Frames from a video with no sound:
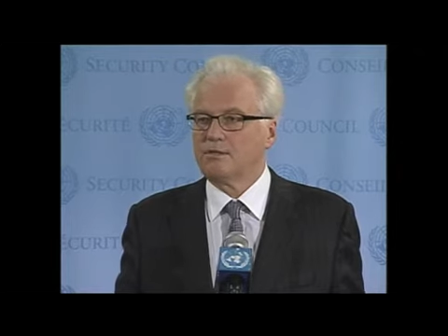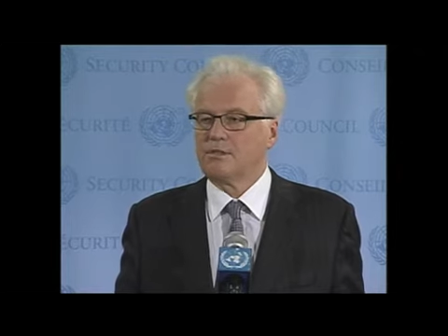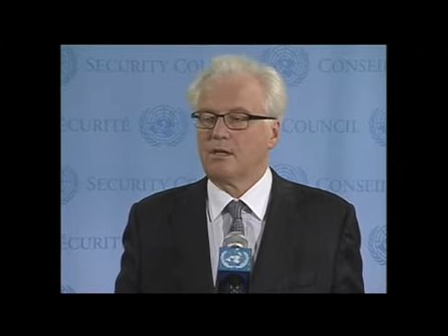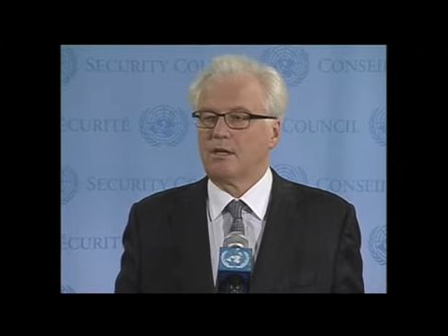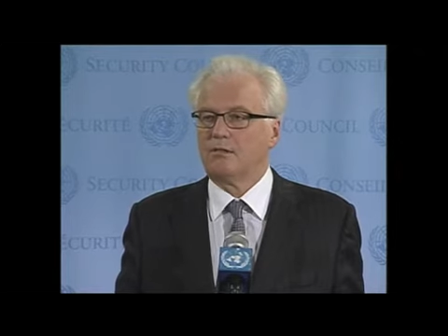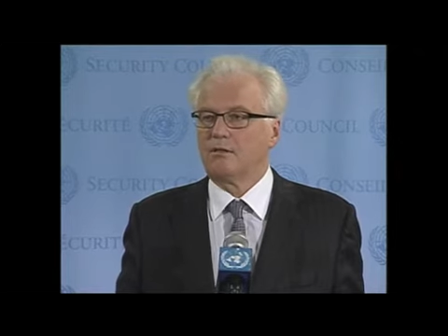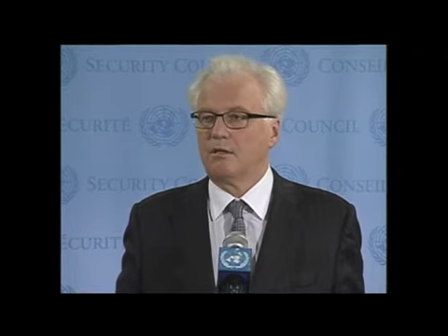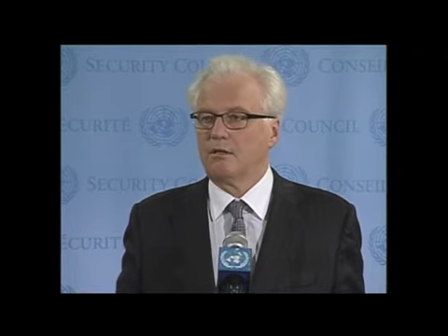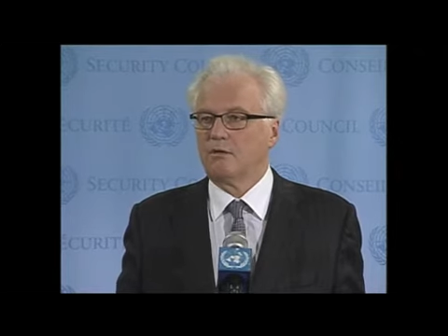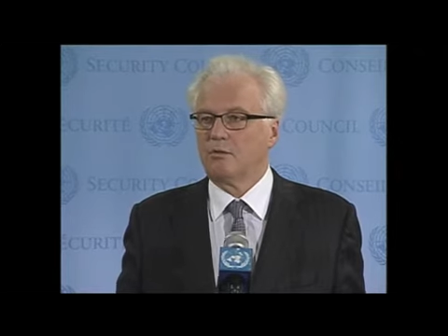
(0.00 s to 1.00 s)
This is a
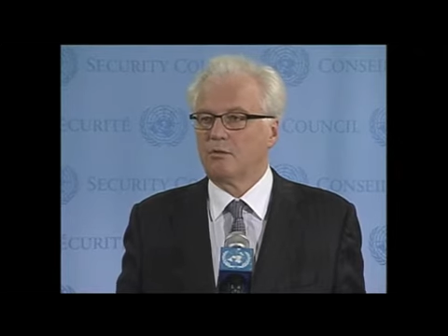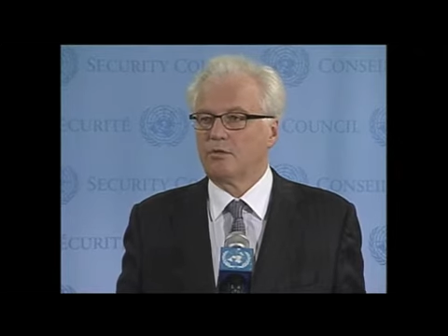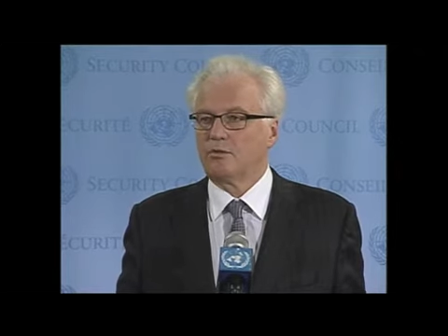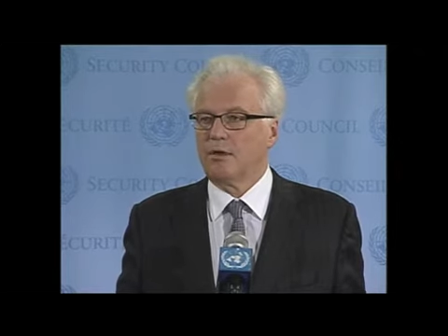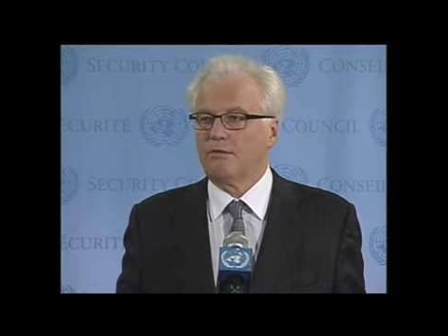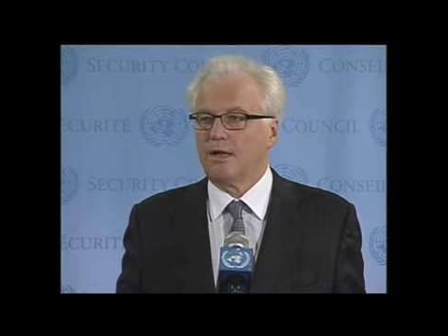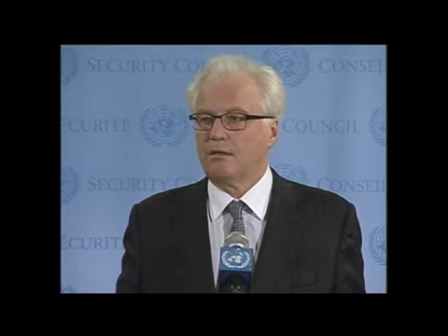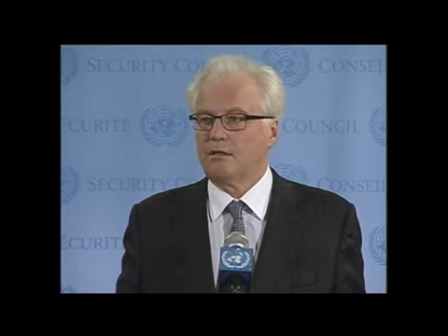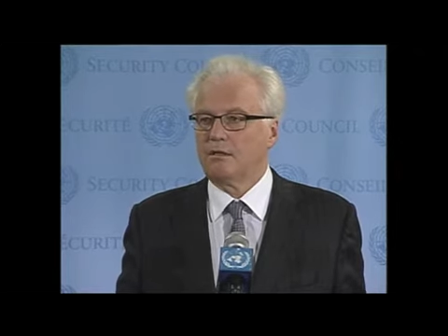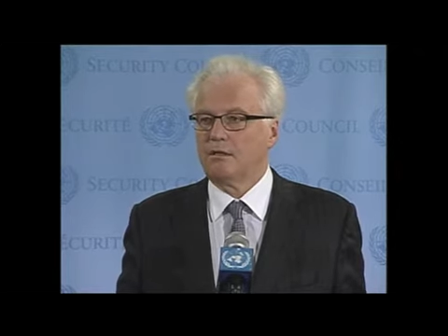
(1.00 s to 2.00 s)
country with which we have
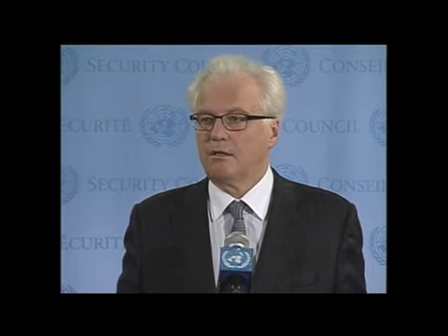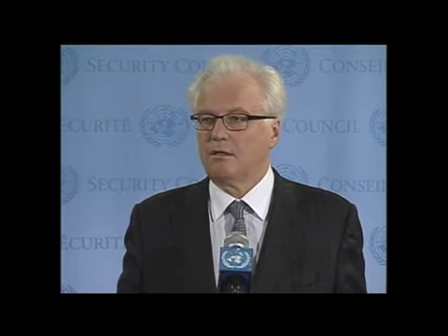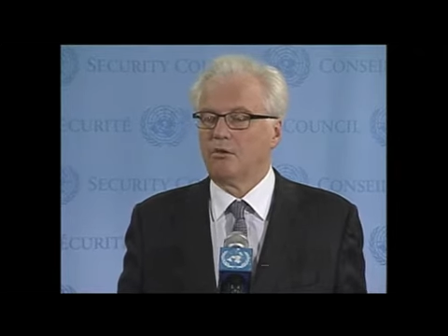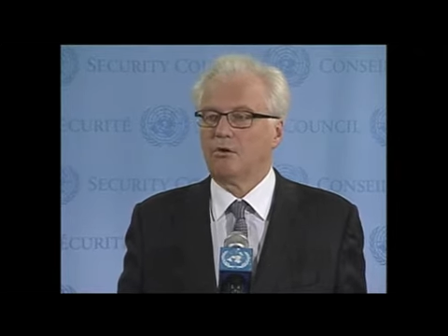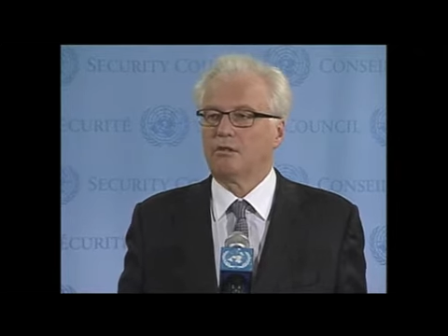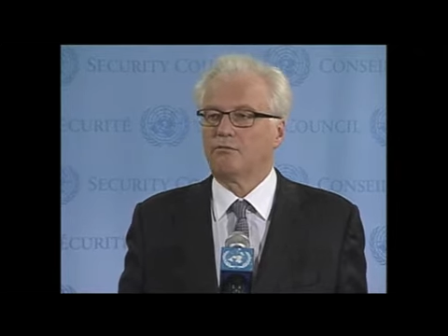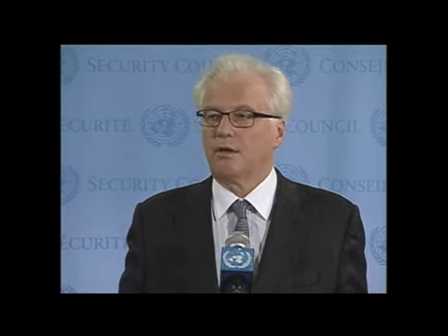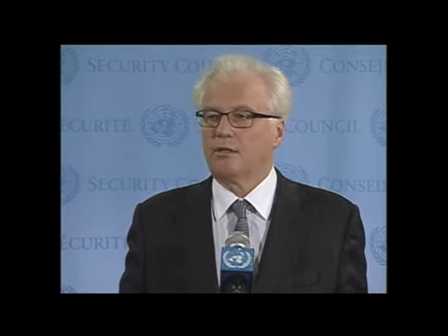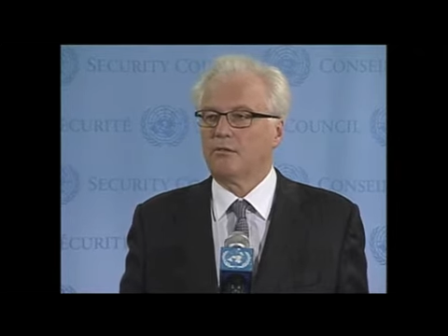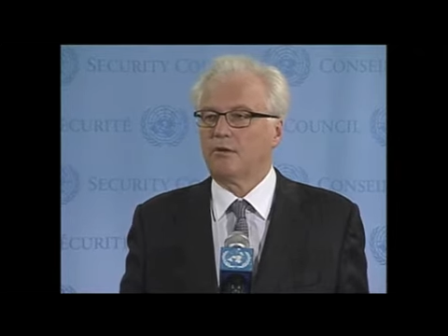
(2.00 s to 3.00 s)
had a long and
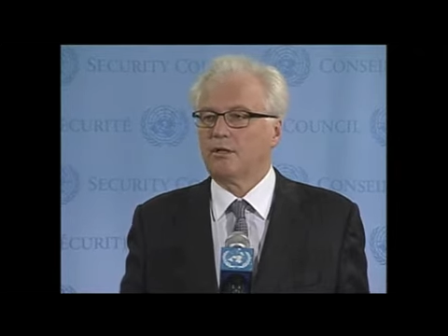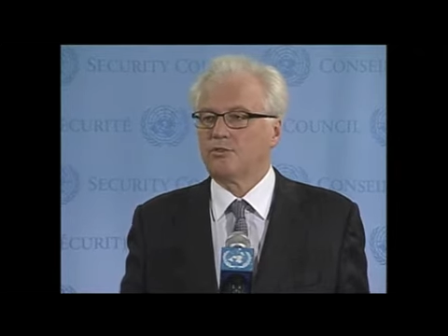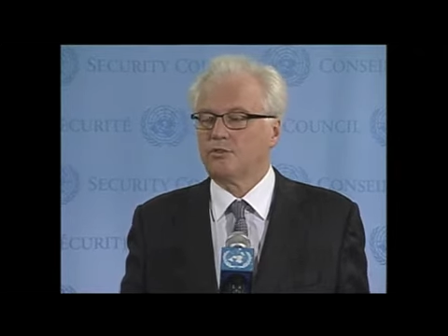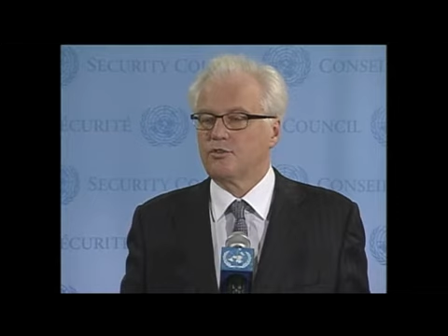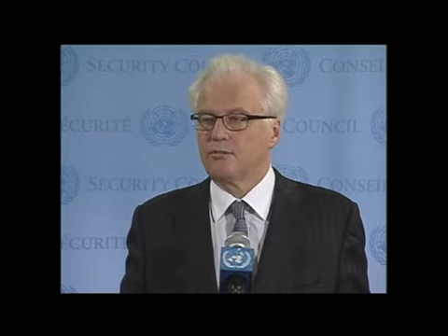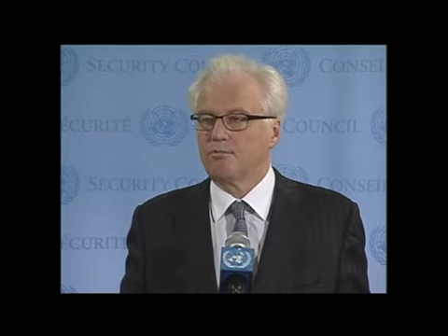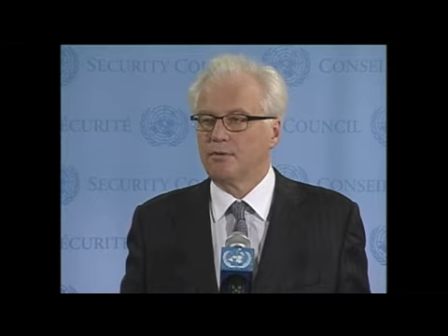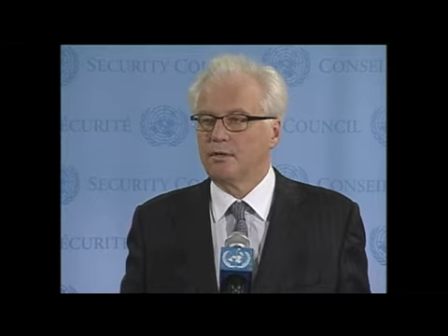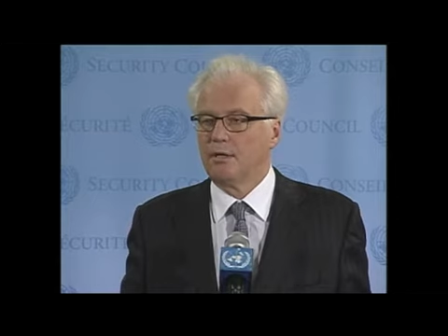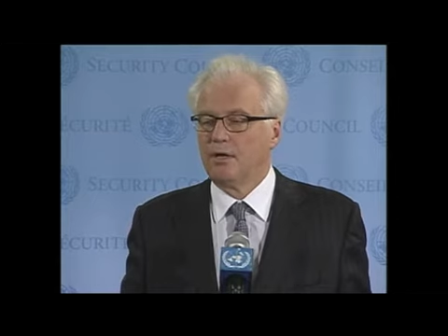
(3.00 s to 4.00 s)
friendly relationship
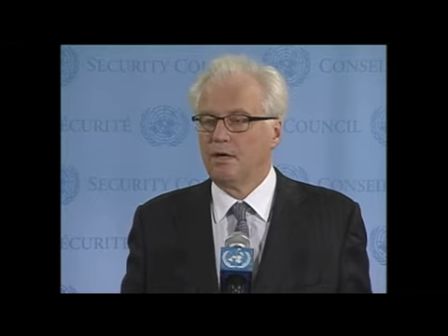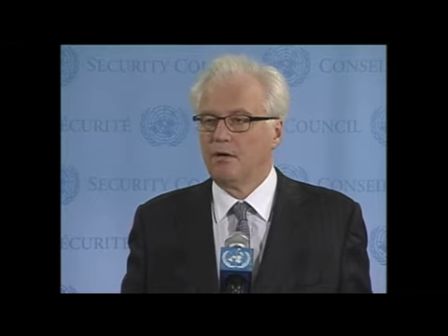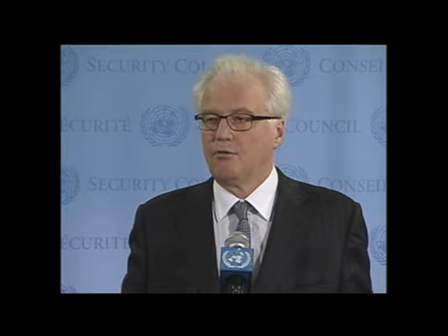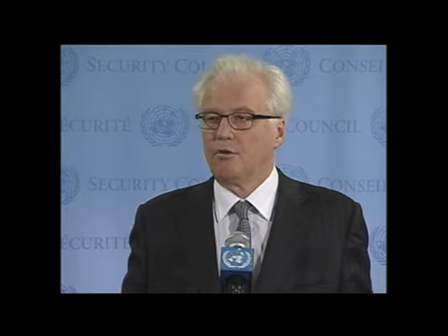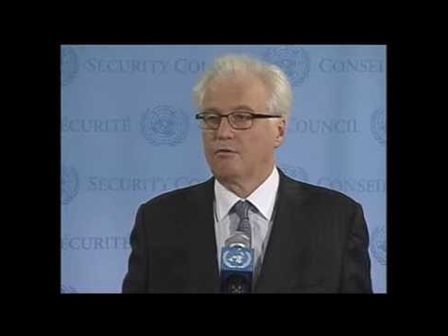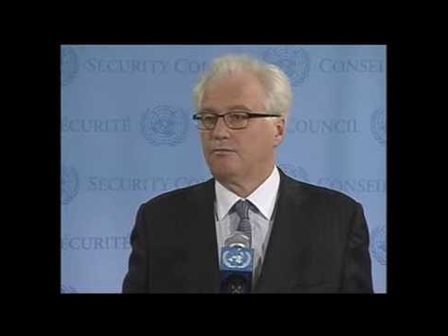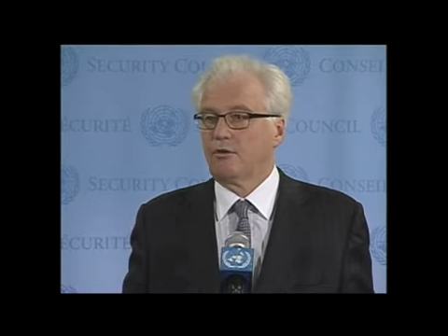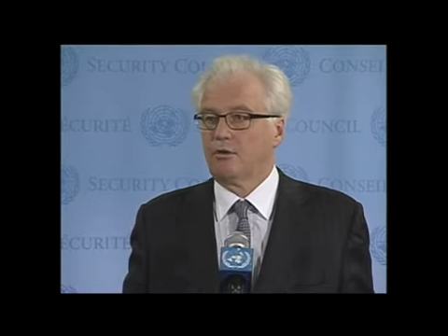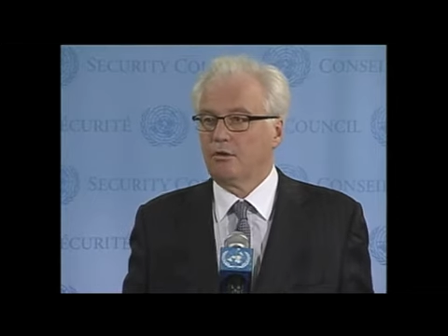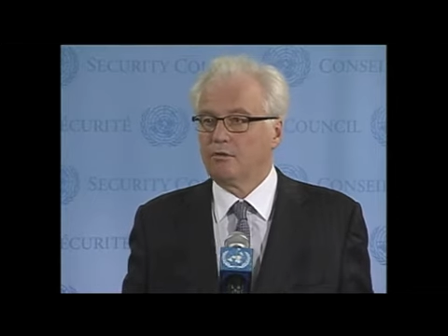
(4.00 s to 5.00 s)

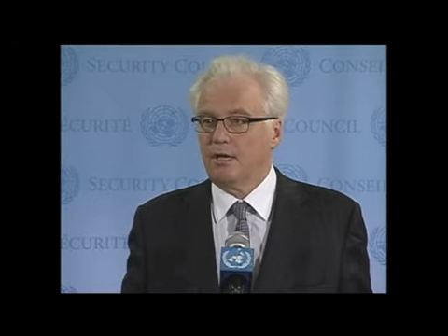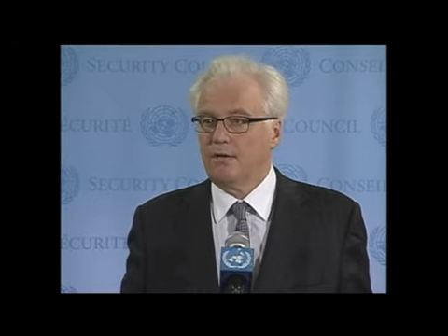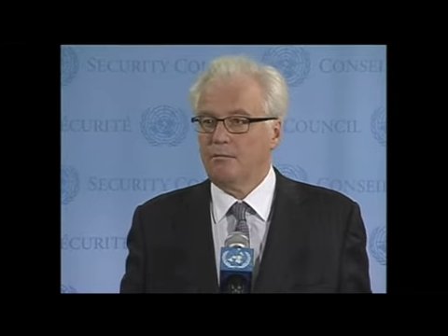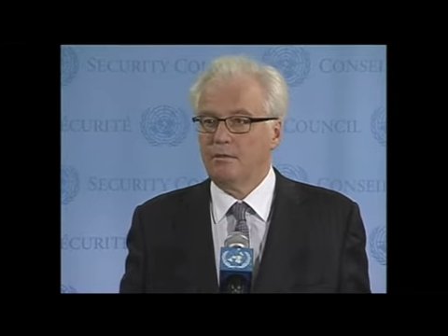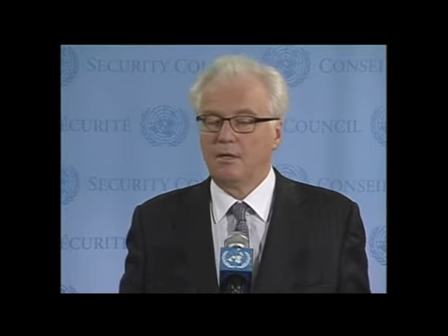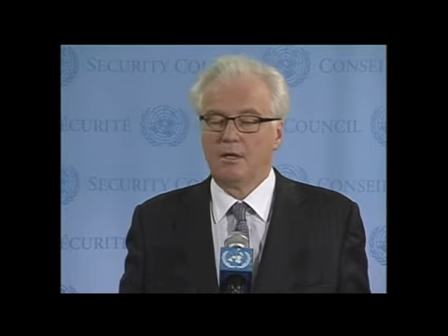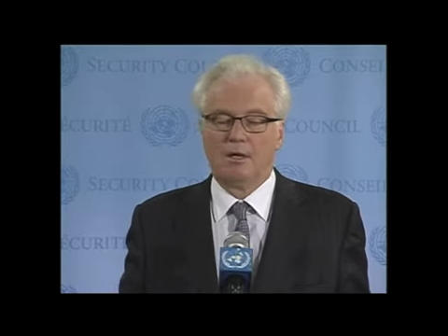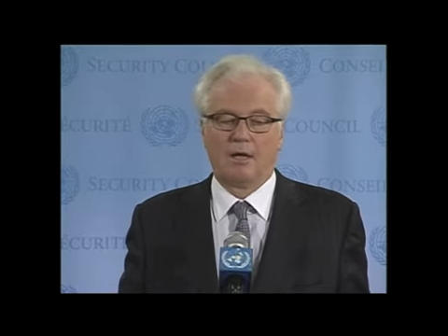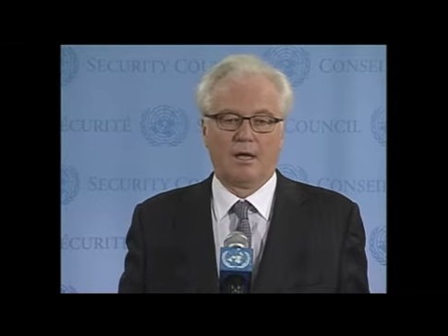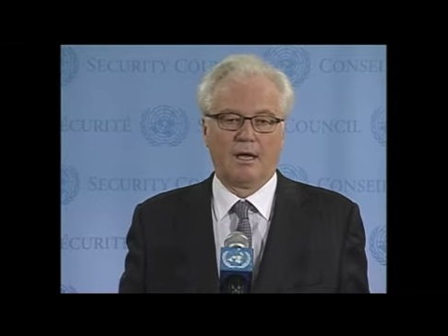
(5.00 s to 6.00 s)
for a long time.
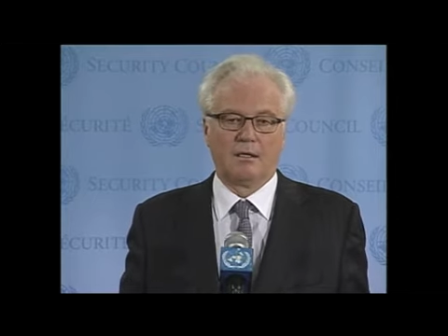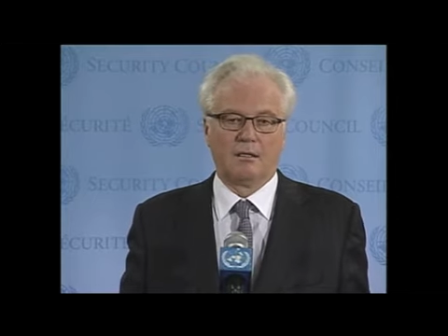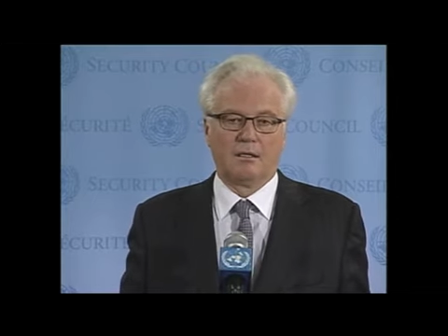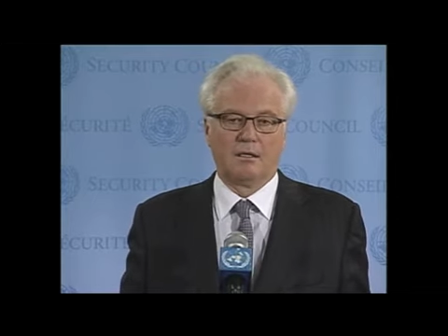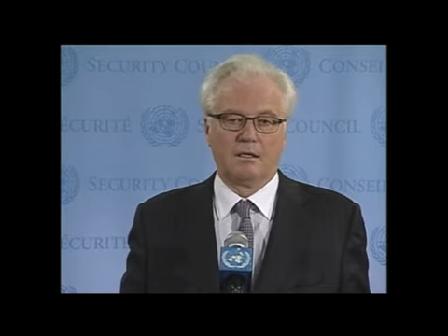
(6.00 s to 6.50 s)
And